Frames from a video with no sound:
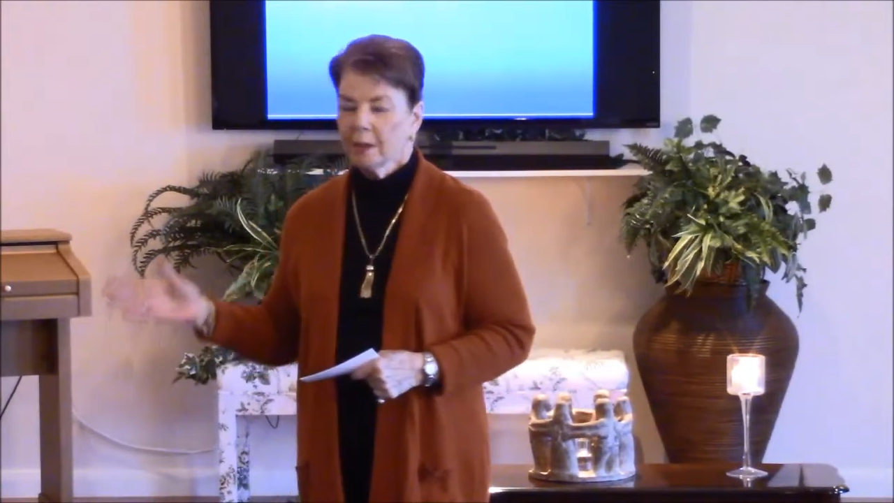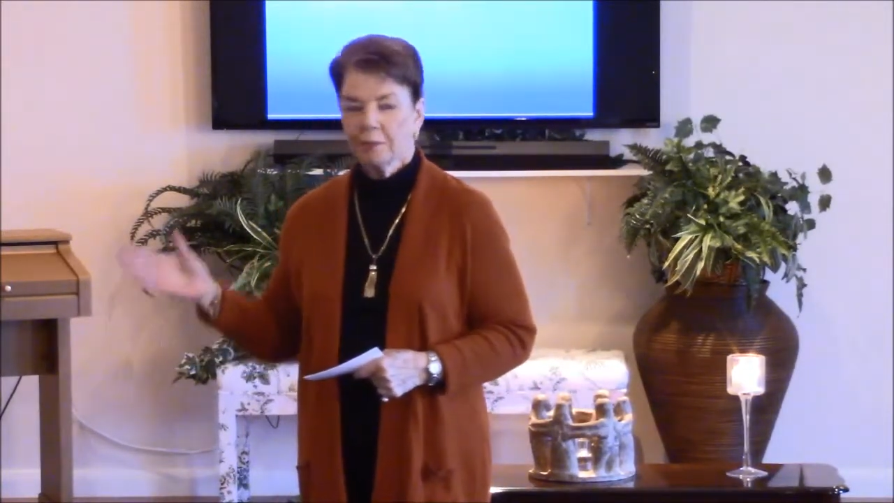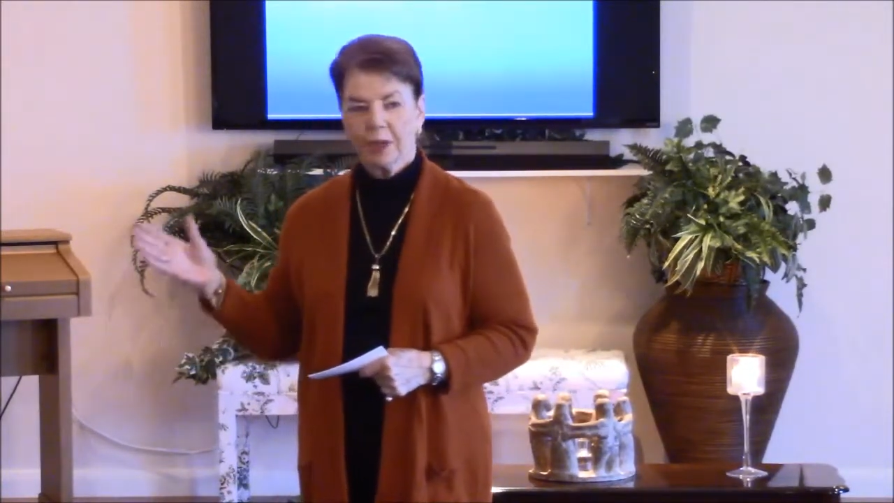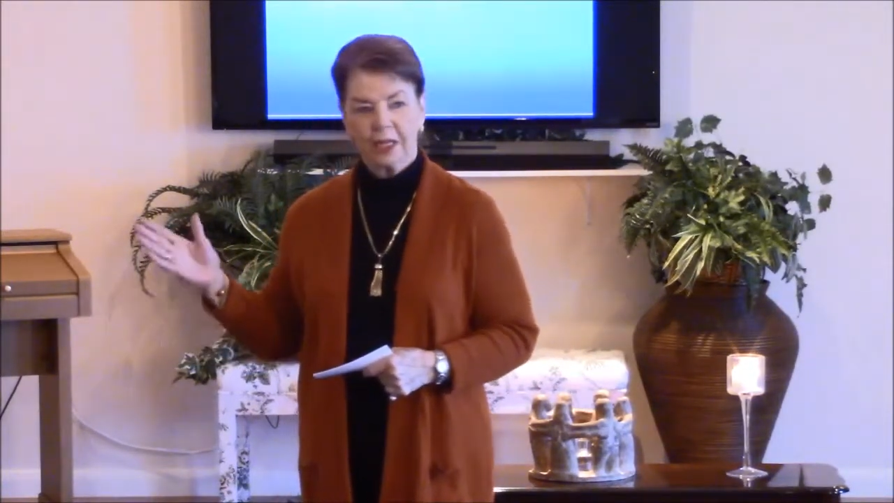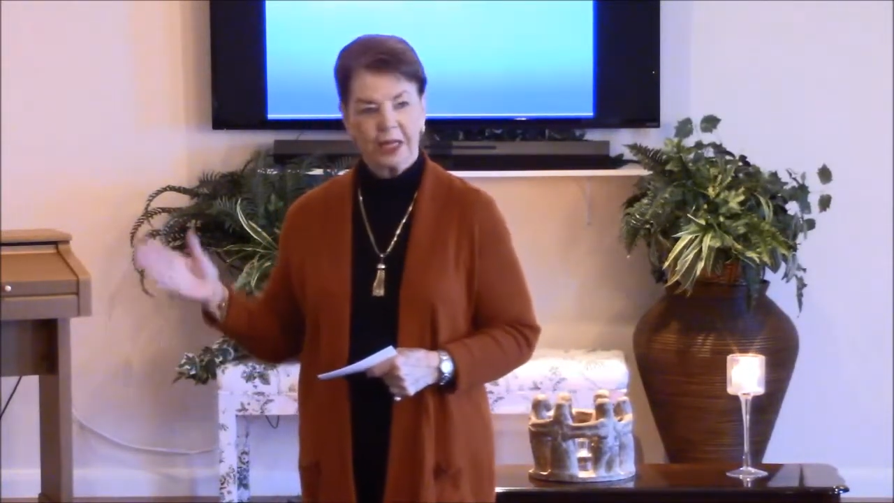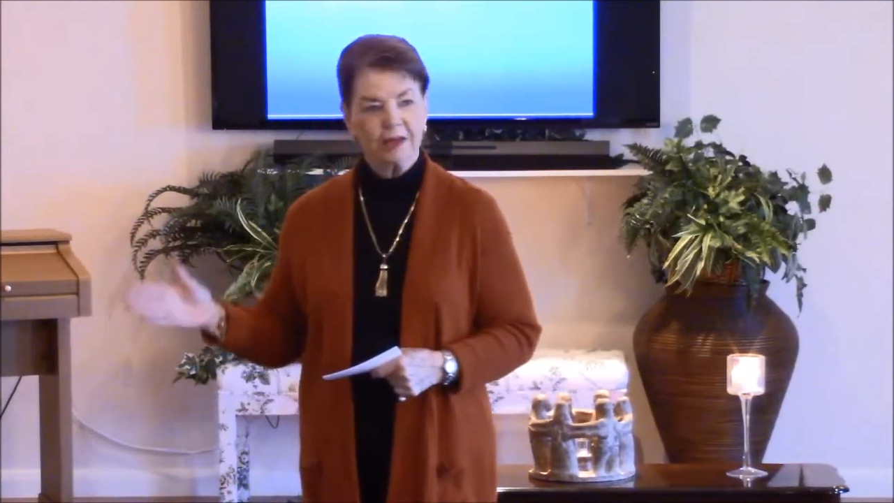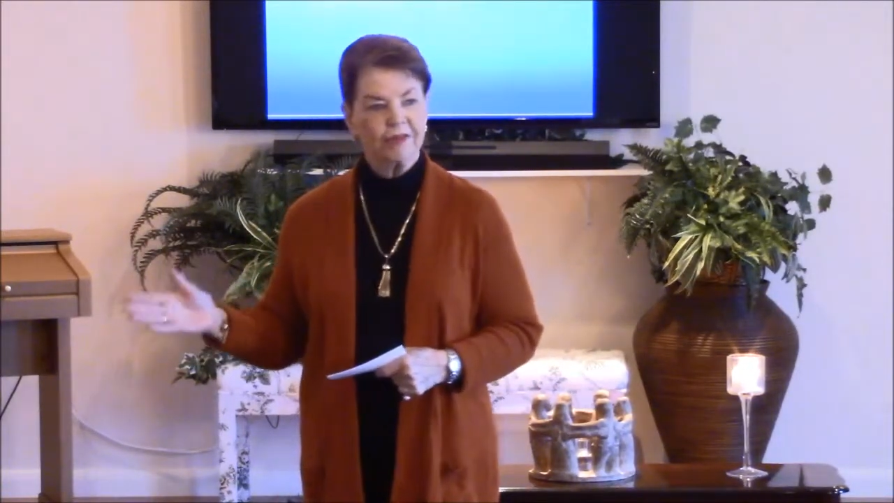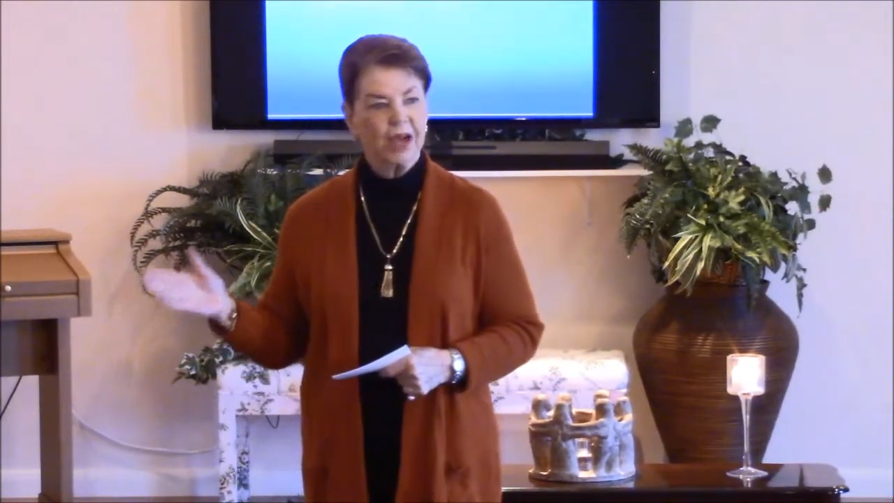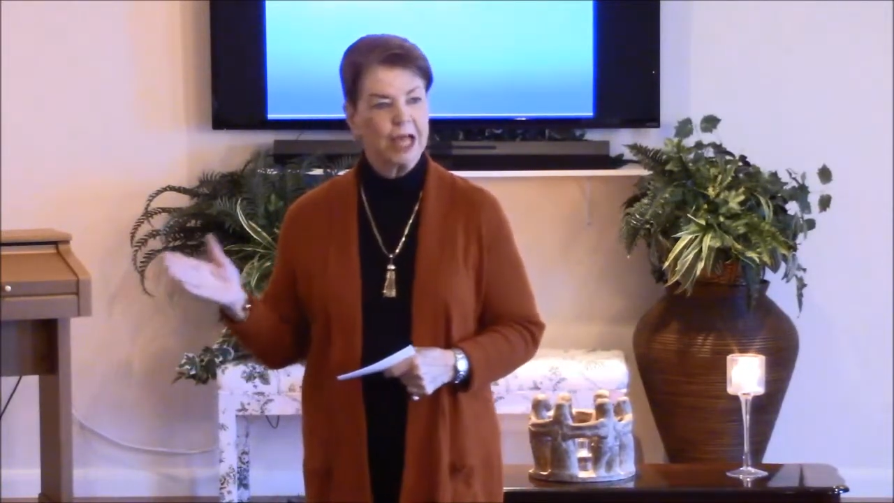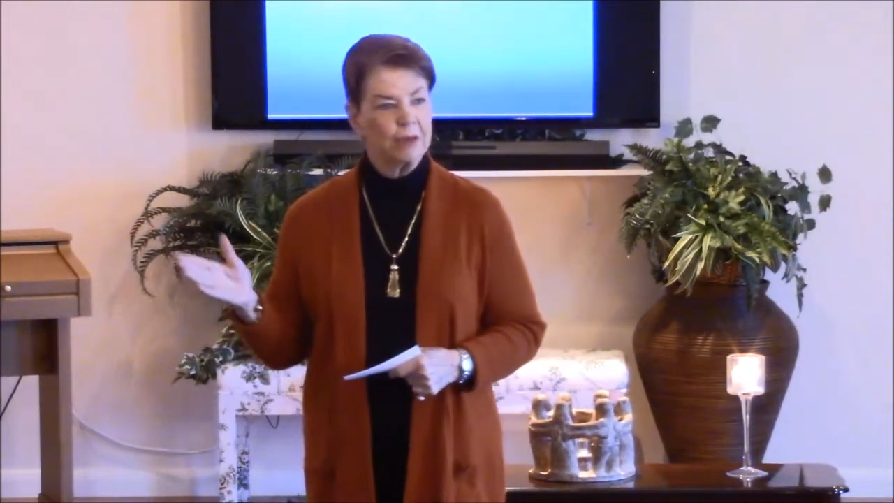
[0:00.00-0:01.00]
but if
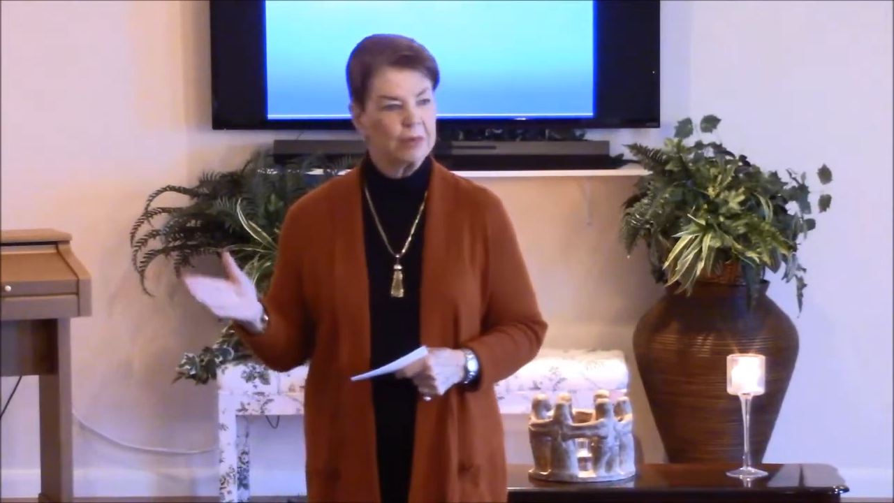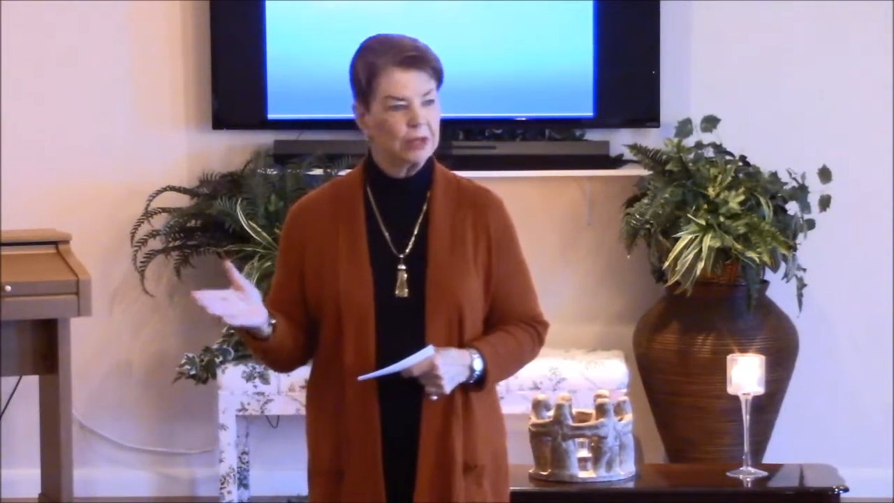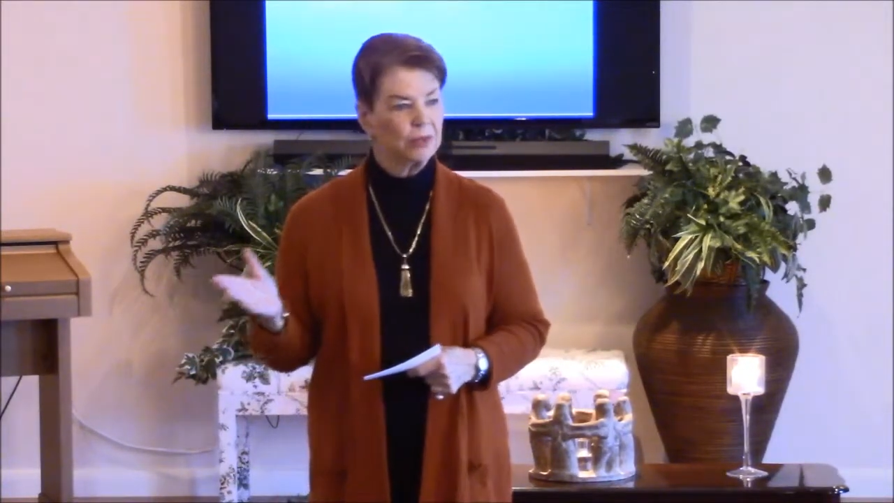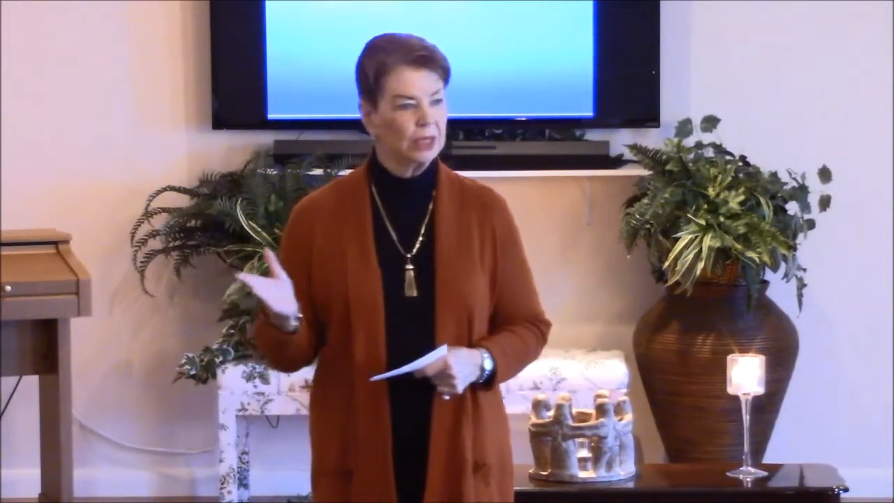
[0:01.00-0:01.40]
I am in